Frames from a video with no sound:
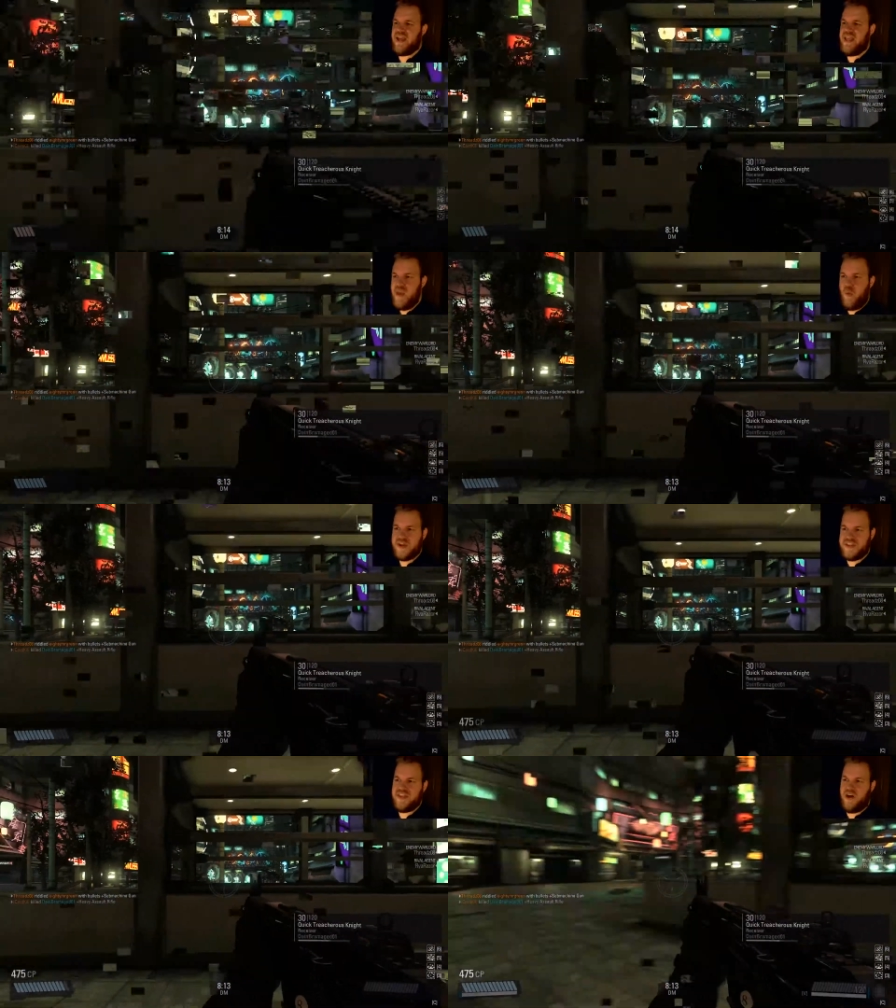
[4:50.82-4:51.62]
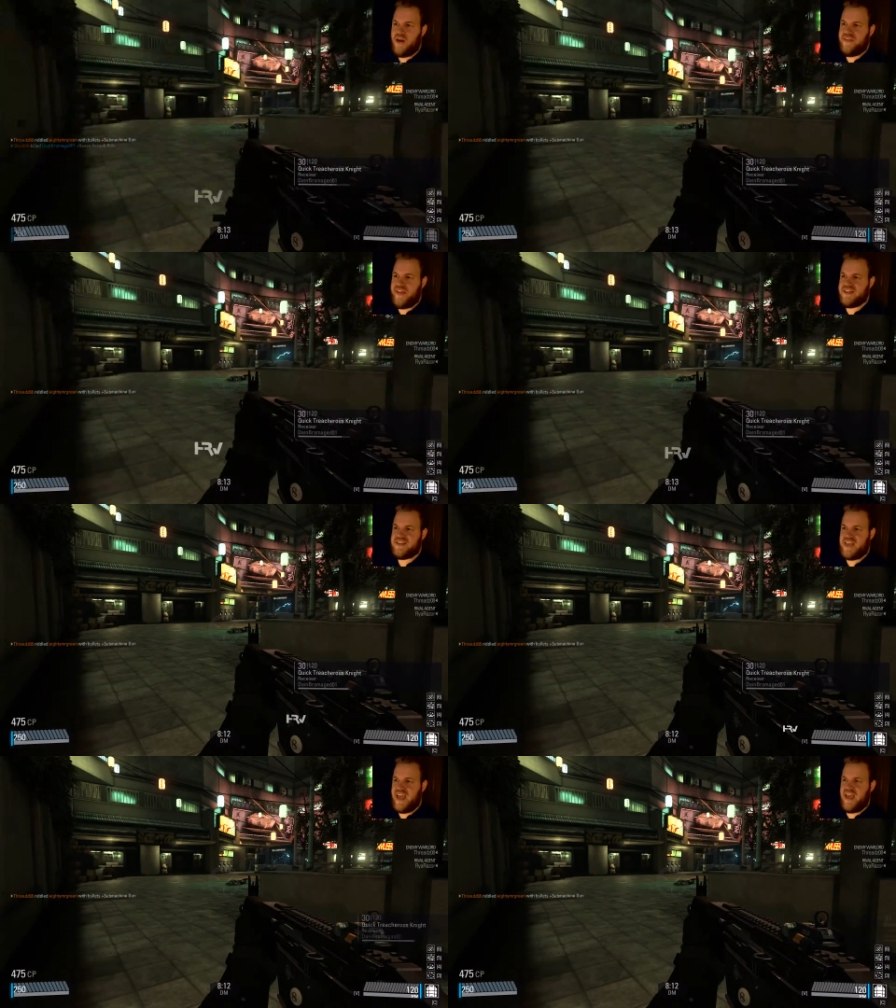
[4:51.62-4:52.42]
and he wasn't on that
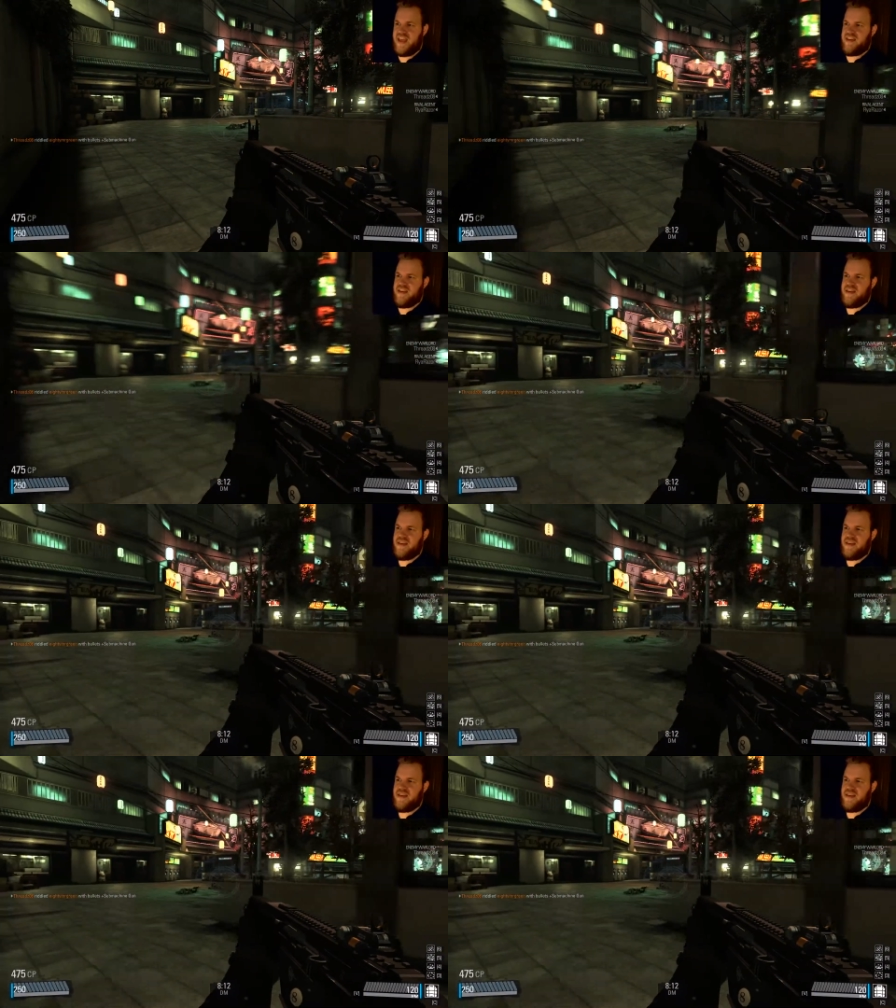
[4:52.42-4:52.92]
scan.